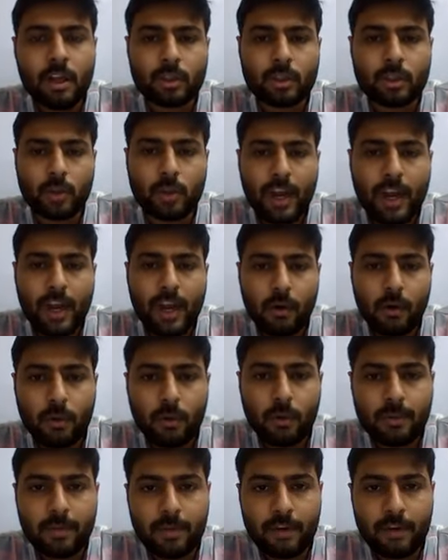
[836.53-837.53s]
So I
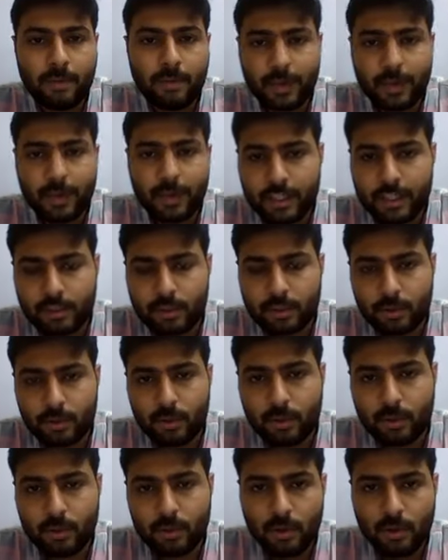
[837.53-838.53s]
hope now you
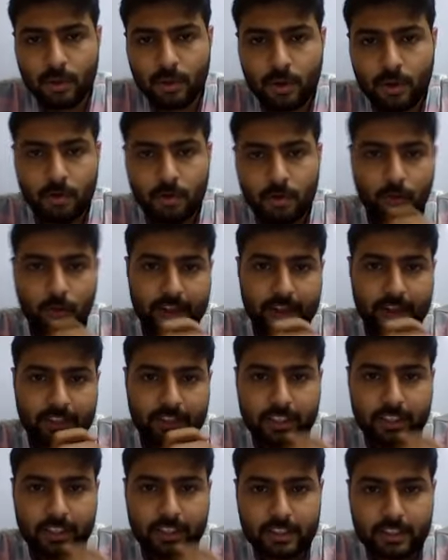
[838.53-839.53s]
understood what
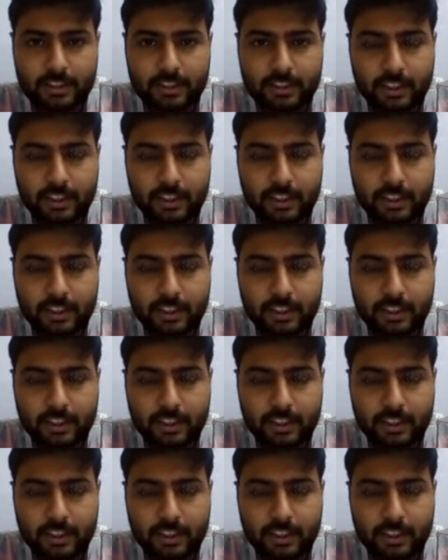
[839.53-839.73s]
is the